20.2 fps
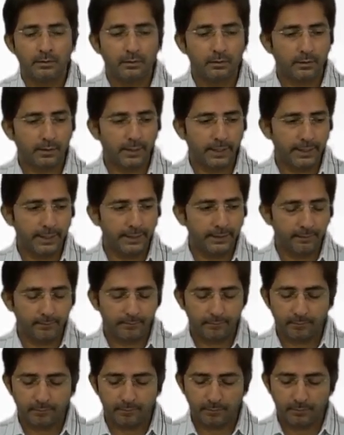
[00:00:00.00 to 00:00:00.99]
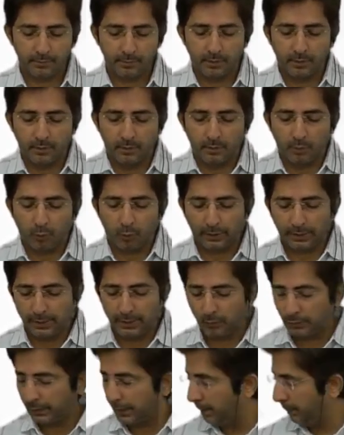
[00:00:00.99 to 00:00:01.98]
Ready? Okay,
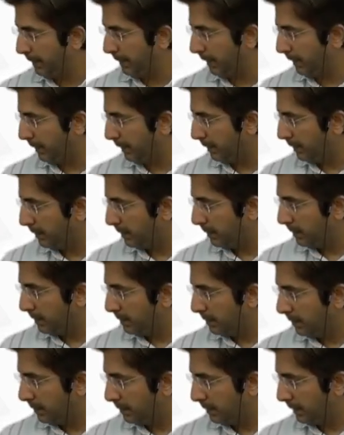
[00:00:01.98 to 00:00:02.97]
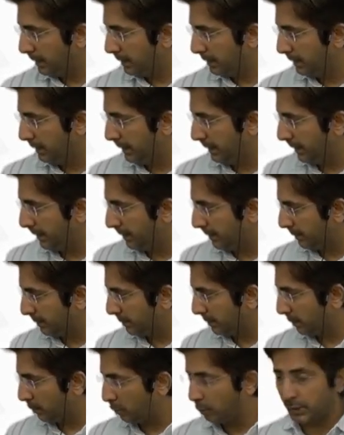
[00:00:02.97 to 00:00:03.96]
now tell me, in the
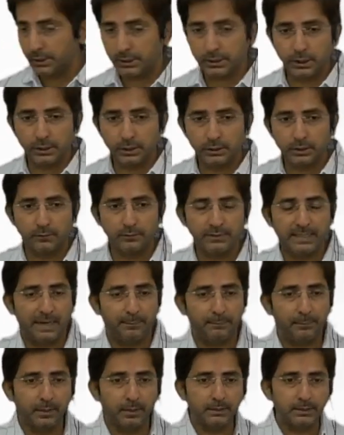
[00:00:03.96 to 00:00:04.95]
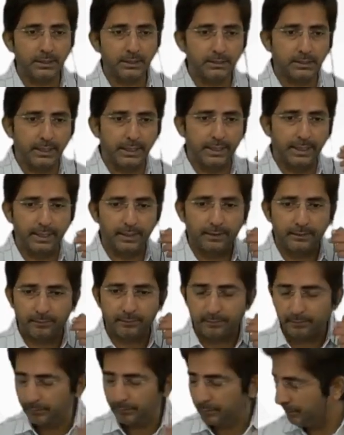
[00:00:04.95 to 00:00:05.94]
questions of chapter 6A,
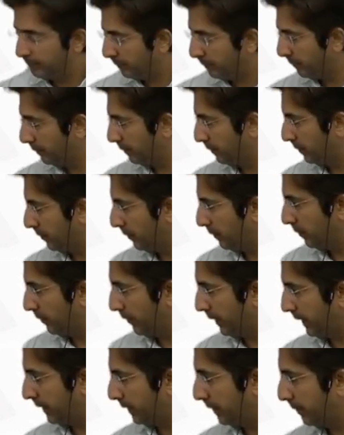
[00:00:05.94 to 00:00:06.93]
wait.